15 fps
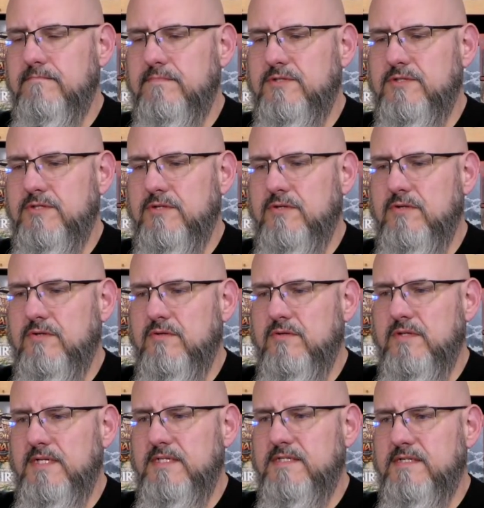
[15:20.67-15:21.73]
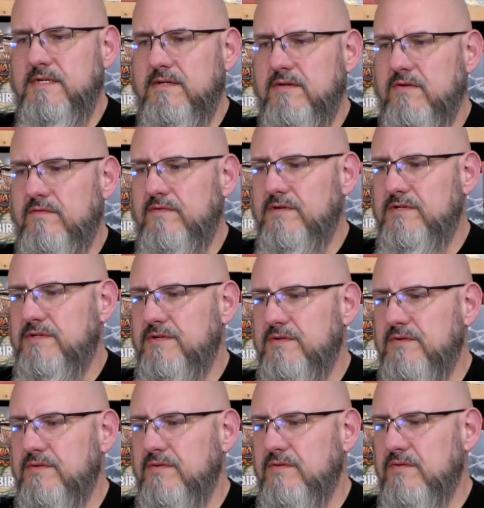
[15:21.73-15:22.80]
So let's get over
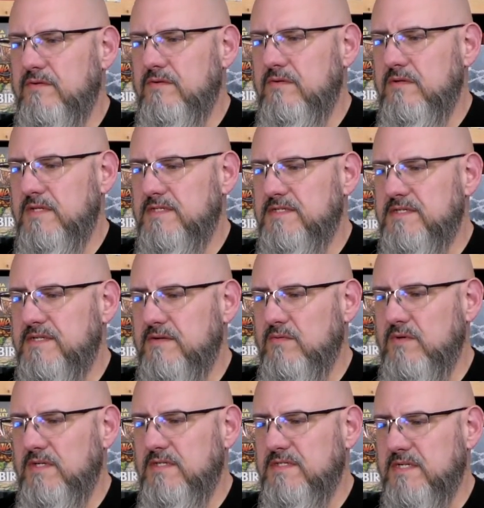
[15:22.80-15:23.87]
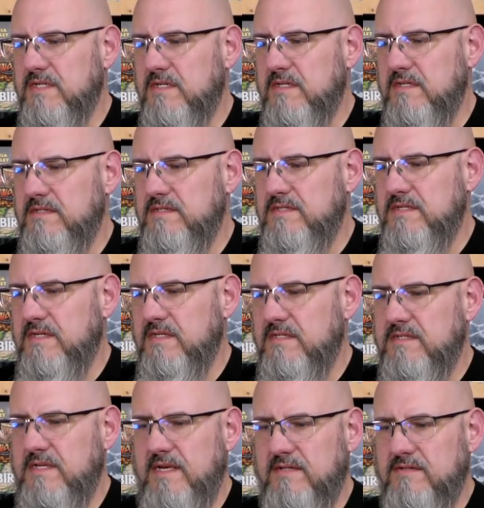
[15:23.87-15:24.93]
to, let's see, what is it? Let's see, let's
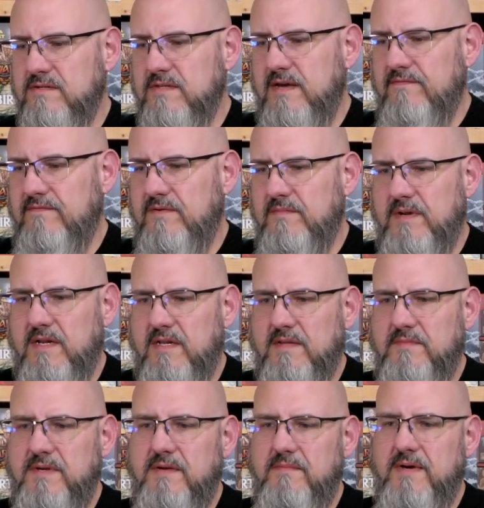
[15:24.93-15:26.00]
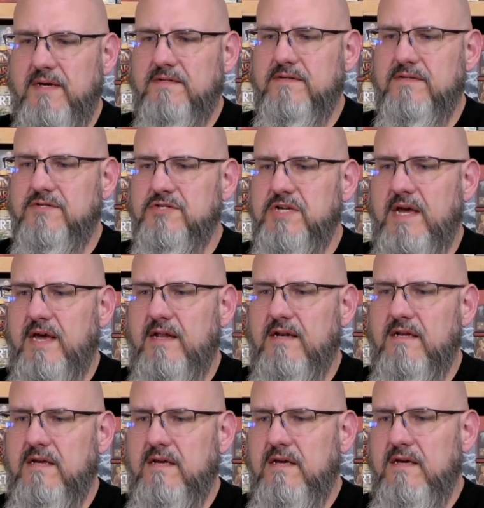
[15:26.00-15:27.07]
cancel that for a minute. Let me get back to the chat,
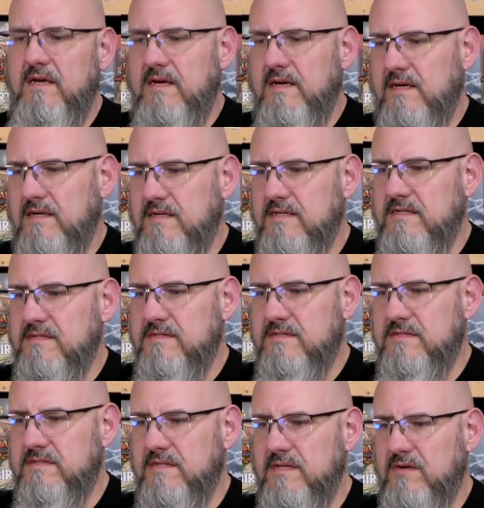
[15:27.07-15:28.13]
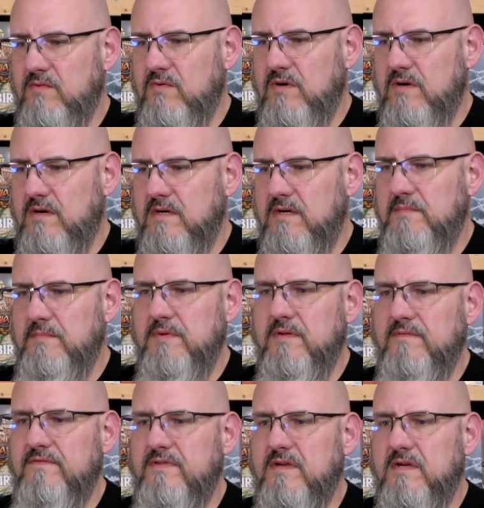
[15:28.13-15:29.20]
because there were a couple
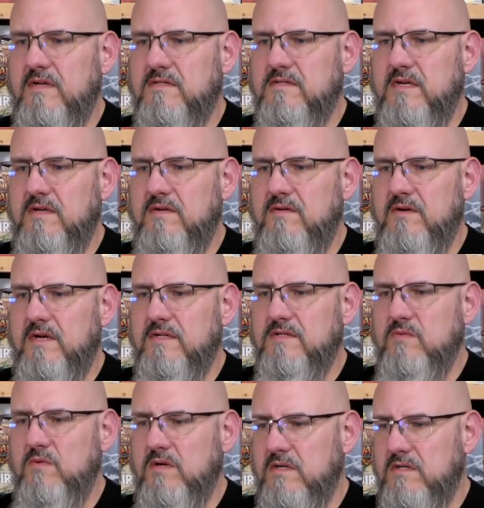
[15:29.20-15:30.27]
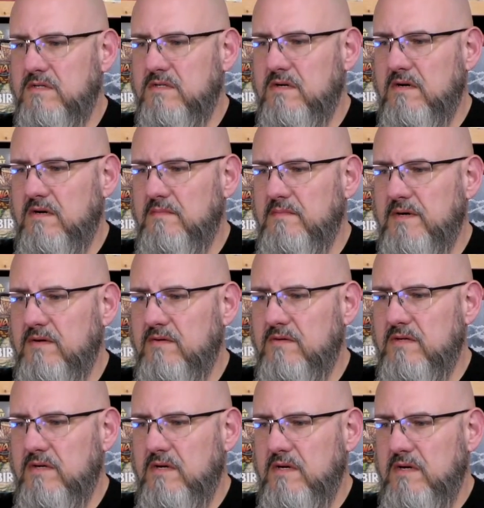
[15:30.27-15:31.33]
of things that you guys wanted to talk about.
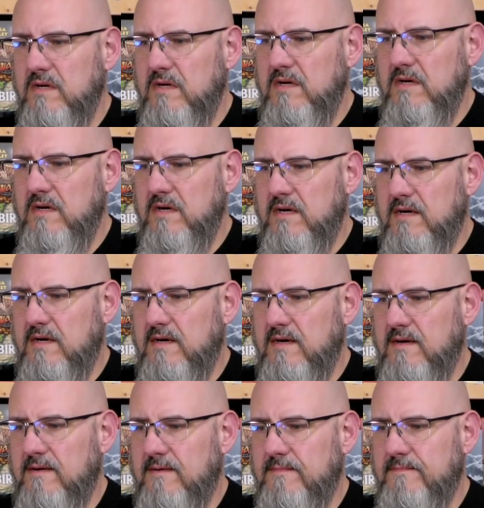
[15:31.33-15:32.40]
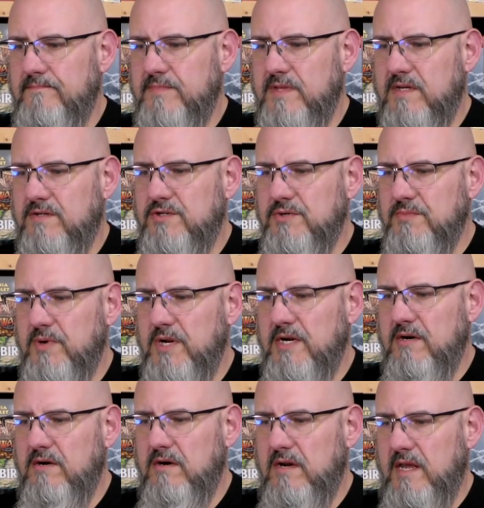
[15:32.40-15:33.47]
Tomb
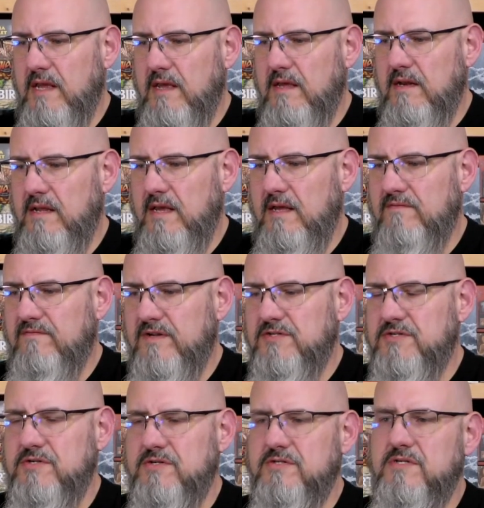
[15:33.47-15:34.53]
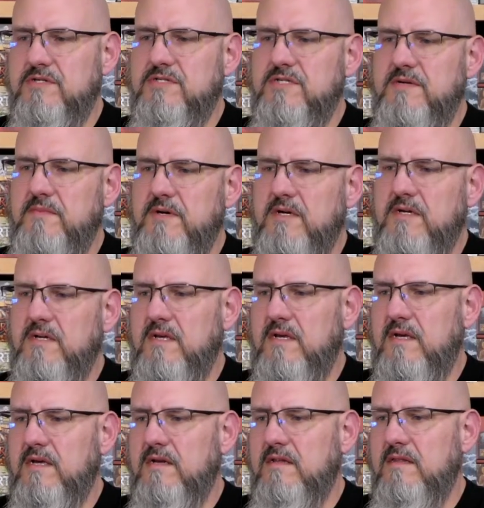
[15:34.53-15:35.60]
Raider and Adventures, Simon
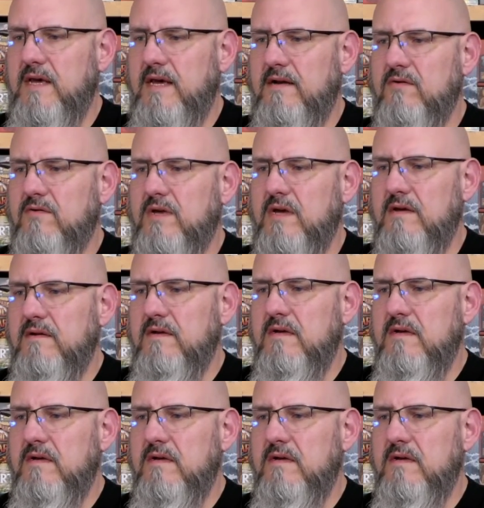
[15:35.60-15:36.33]
and that. Okay.